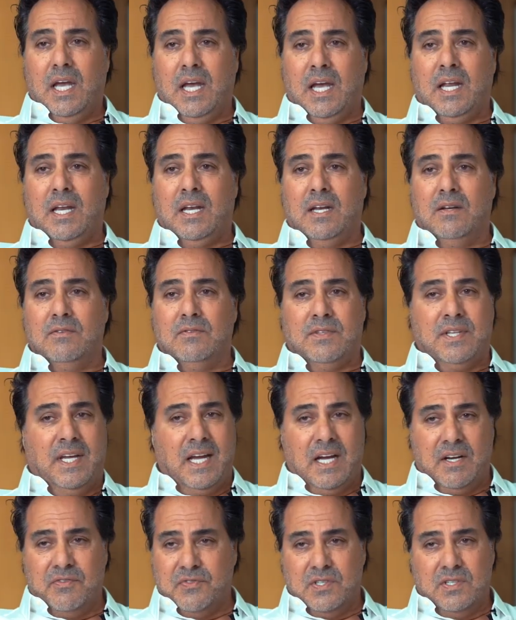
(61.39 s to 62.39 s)
And
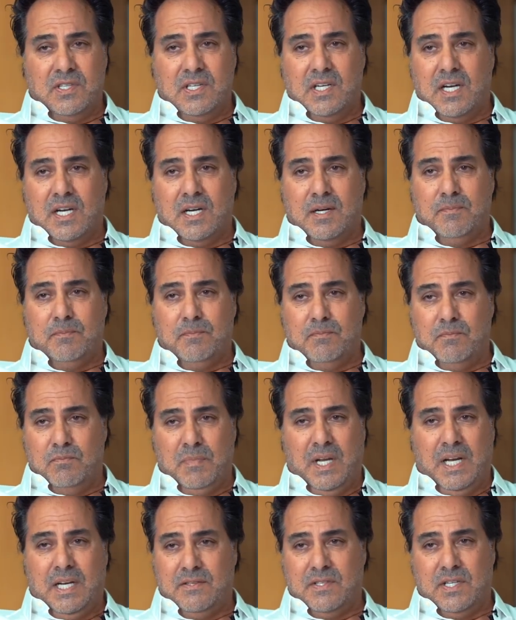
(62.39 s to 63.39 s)
day after the
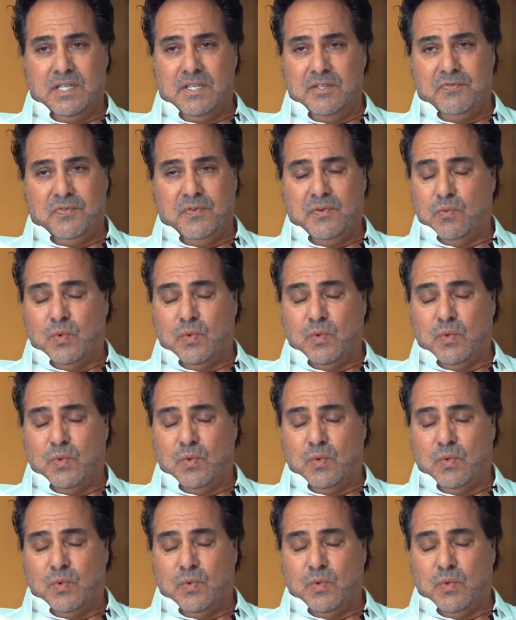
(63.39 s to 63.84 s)
military,